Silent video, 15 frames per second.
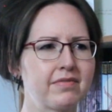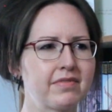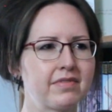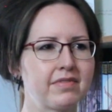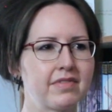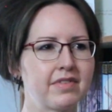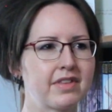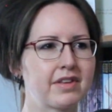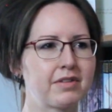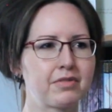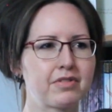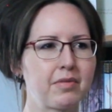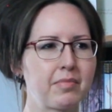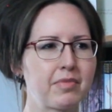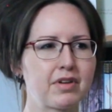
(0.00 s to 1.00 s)
Yeah. There was
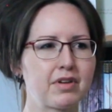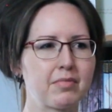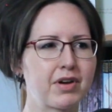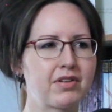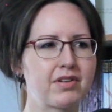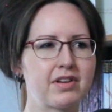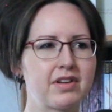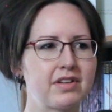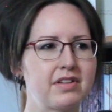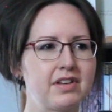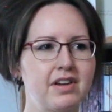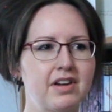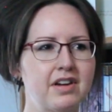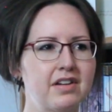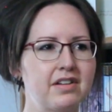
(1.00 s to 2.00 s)
something about it.
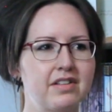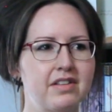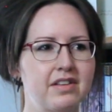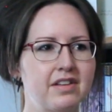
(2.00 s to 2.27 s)
Yeah.